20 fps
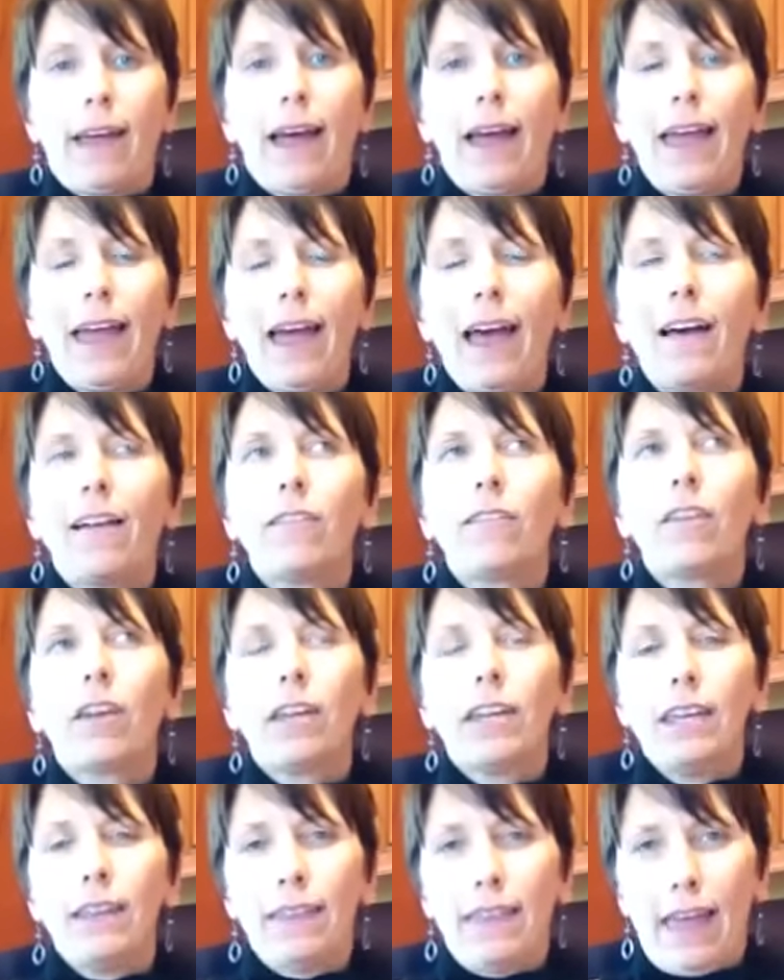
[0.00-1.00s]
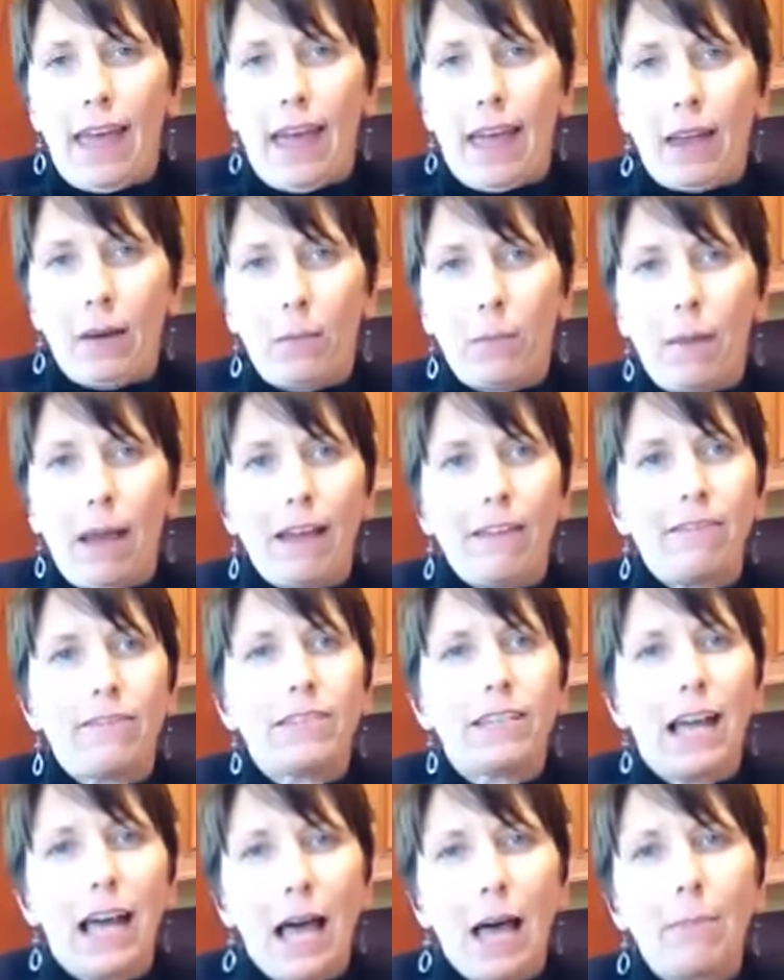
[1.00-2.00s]
I have in that my
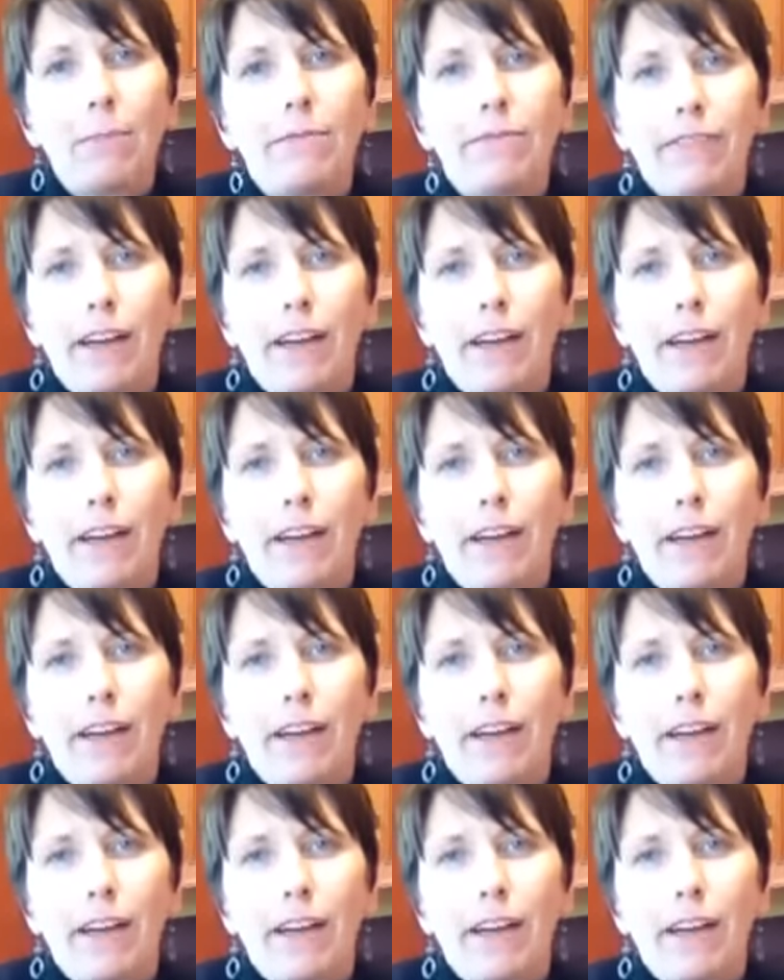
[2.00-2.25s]
top